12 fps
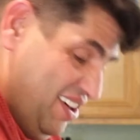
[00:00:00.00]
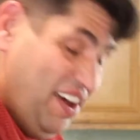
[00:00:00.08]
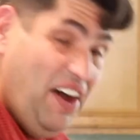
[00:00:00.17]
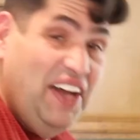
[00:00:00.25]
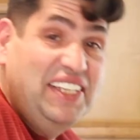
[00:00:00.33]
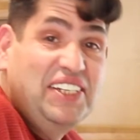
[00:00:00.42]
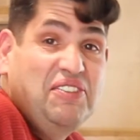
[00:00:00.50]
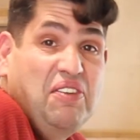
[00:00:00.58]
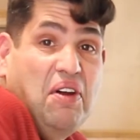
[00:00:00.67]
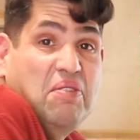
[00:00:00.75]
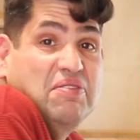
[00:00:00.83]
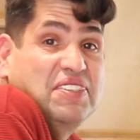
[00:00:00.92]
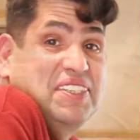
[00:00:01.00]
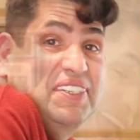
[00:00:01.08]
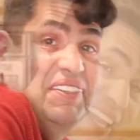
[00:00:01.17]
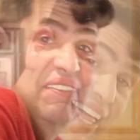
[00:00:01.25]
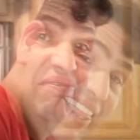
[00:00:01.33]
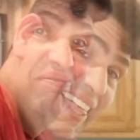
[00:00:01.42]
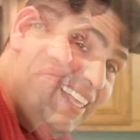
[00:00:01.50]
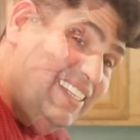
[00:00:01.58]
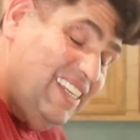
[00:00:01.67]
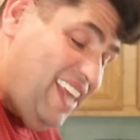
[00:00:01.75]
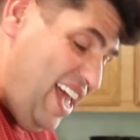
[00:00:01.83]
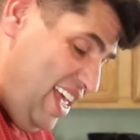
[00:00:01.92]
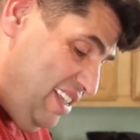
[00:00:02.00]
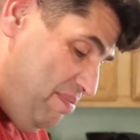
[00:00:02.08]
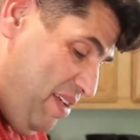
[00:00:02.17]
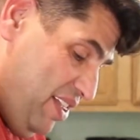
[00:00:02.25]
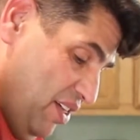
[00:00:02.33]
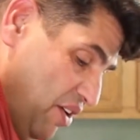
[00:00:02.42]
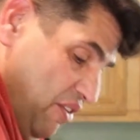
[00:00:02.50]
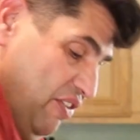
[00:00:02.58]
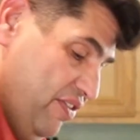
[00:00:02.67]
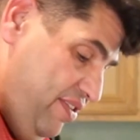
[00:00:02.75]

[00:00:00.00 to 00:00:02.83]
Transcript: Kinda gross. And I think today's meatloaf